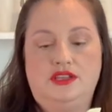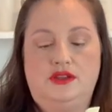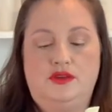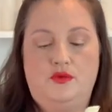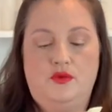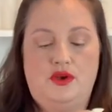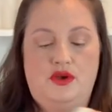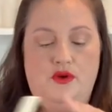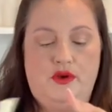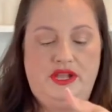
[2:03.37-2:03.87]

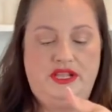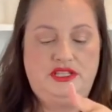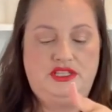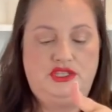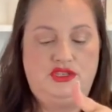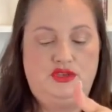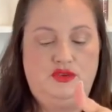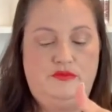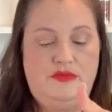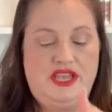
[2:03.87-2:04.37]
we're going
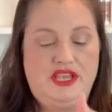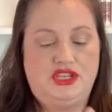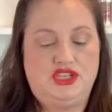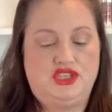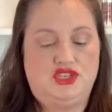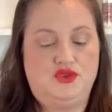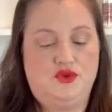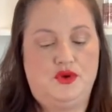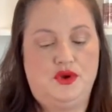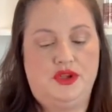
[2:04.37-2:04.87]
to make
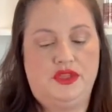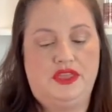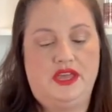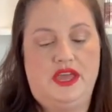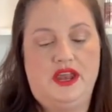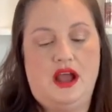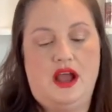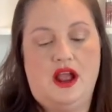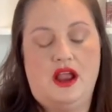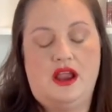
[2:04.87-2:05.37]
sure that
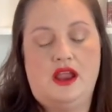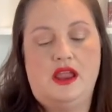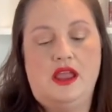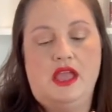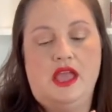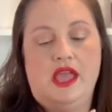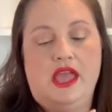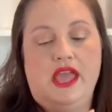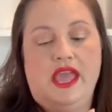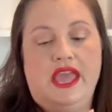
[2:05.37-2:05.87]
our
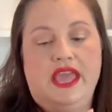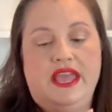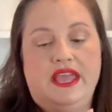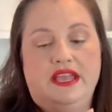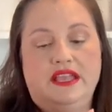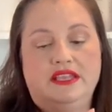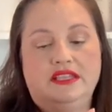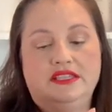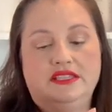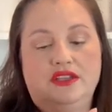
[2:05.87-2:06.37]

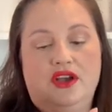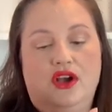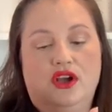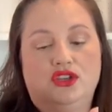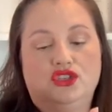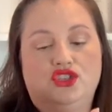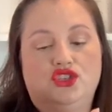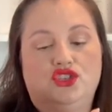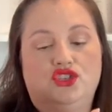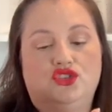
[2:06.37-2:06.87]
hands are
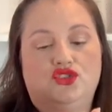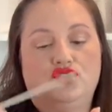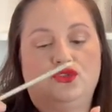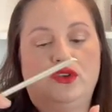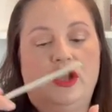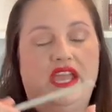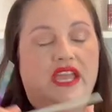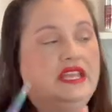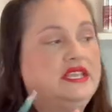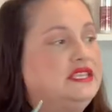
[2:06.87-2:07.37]

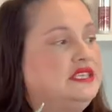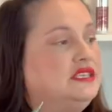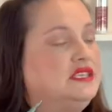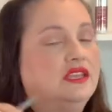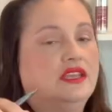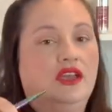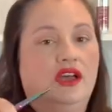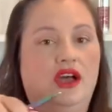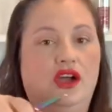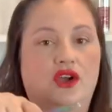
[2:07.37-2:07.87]
straight
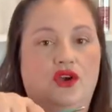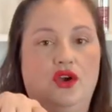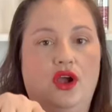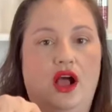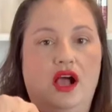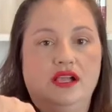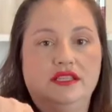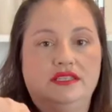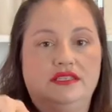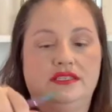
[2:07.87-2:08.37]

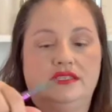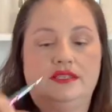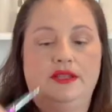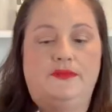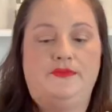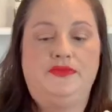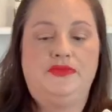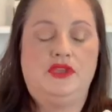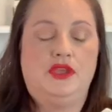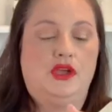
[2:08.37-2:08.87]
across,
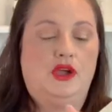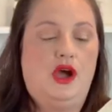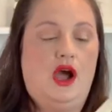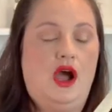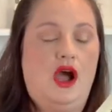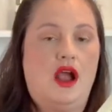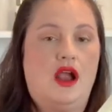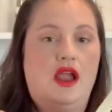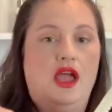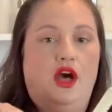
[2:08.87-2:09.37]

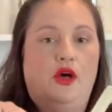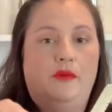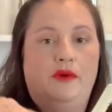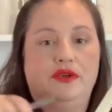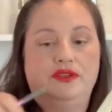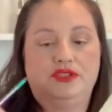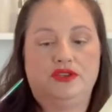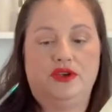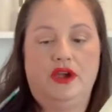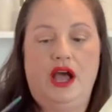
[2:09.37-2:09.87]
our
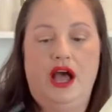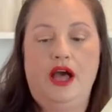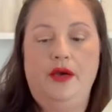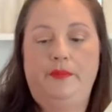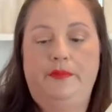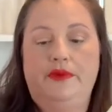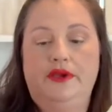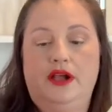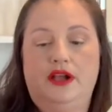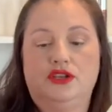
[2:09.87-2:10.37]
elbows are
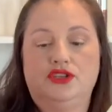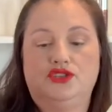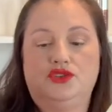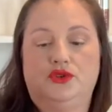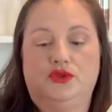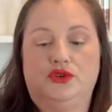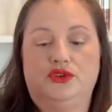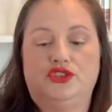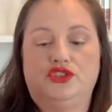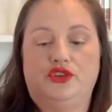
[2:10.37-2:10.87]
up, our
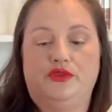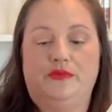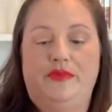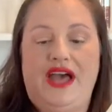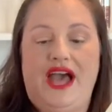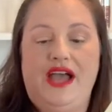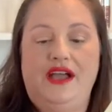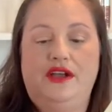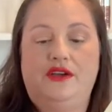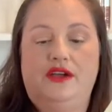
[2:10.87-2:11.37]
shoulders are
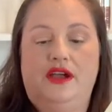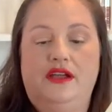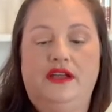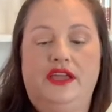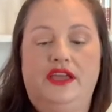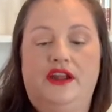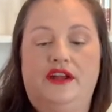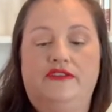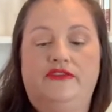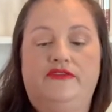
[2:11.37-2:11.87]
back,
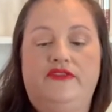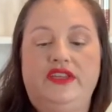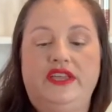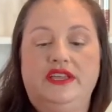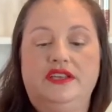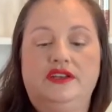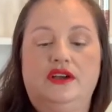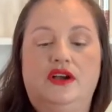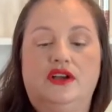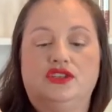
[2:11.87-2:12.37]
and our
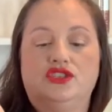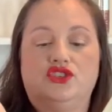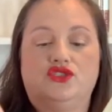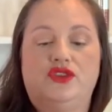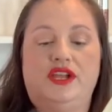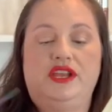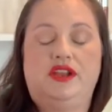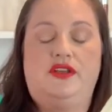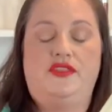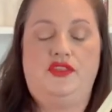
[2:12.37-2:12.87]
feet are
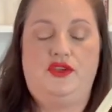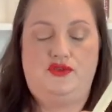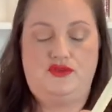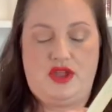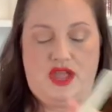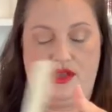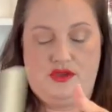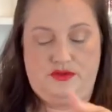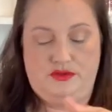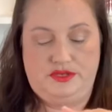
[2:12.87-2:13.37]
straight on the
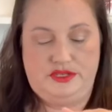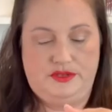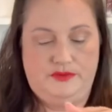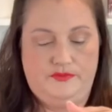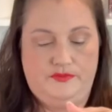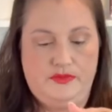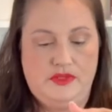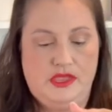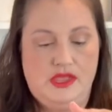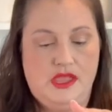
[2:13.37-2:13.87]
ground.
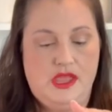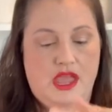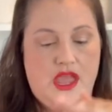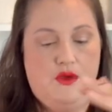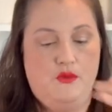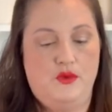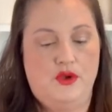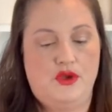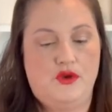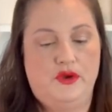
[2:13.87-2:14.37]
And
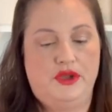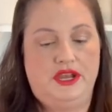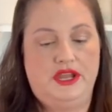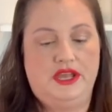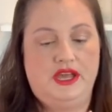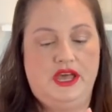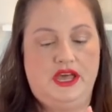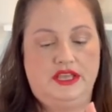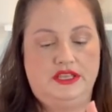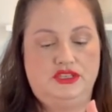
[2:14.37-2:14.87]
we're going to
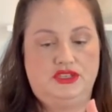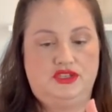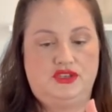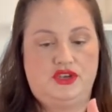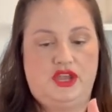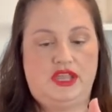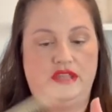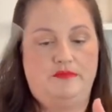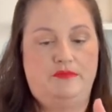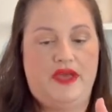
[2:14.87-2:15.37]
cut
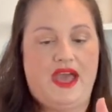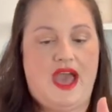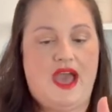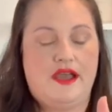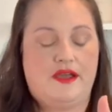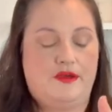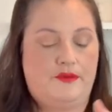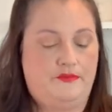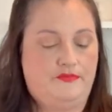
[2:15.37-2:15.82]
straight back.